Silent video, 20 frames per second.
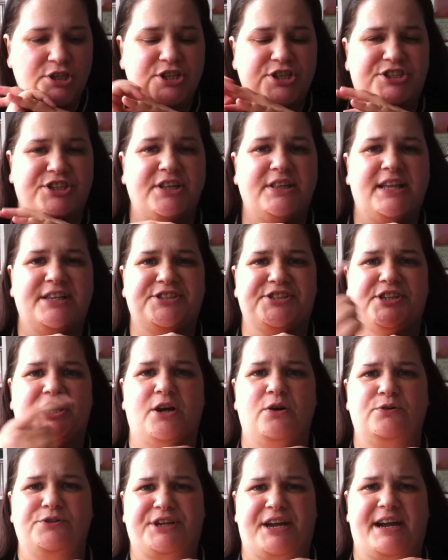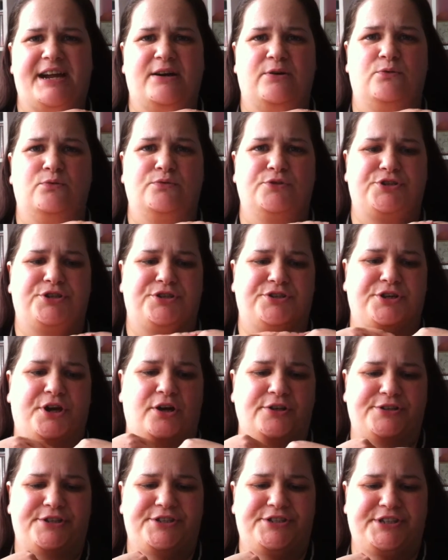She still has to go down to the
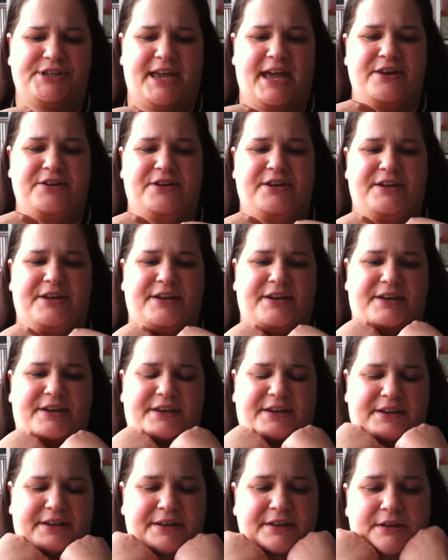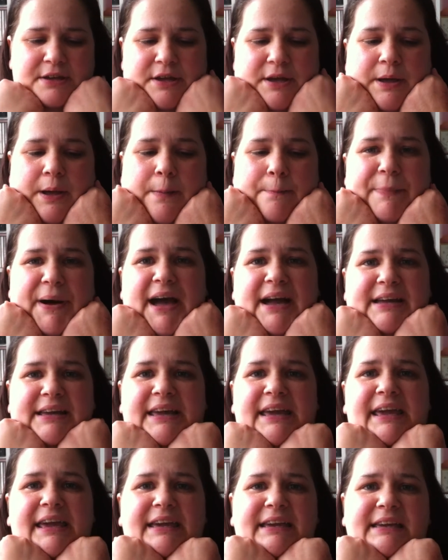doctors to get her
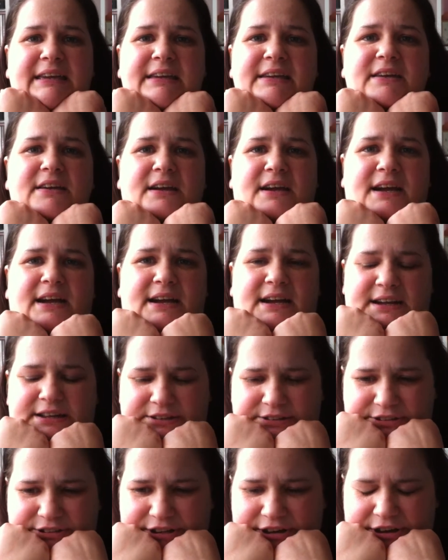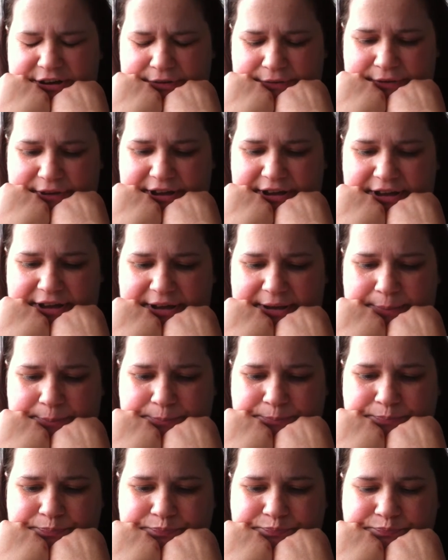packing and her
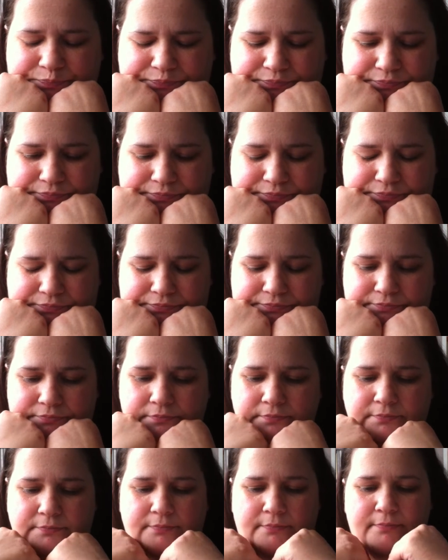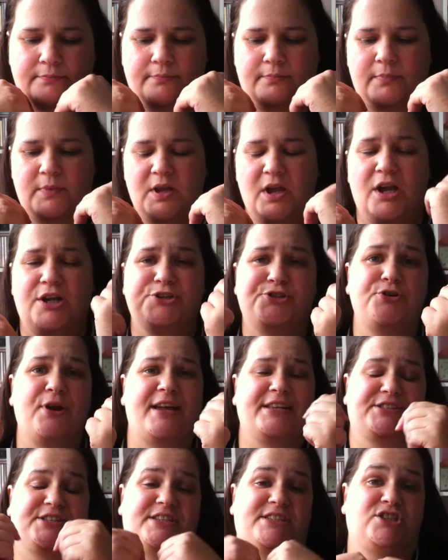um, her
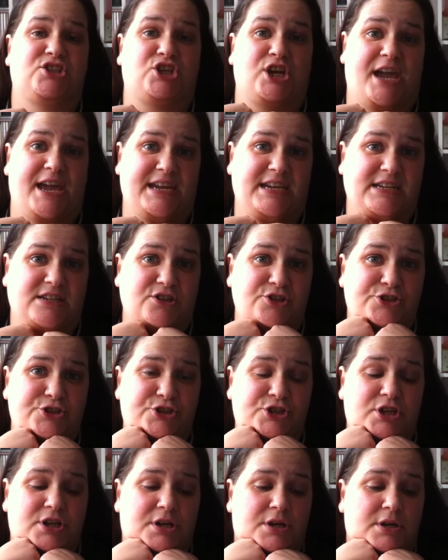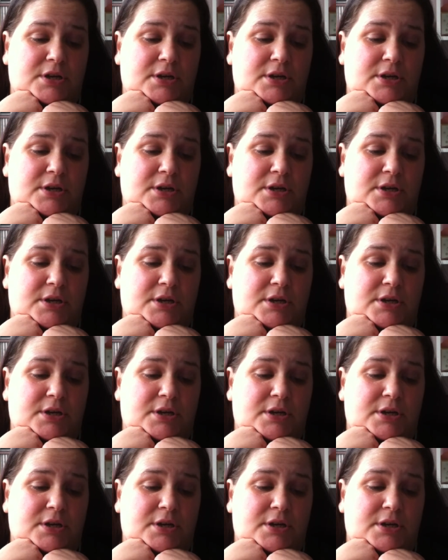dressing changed.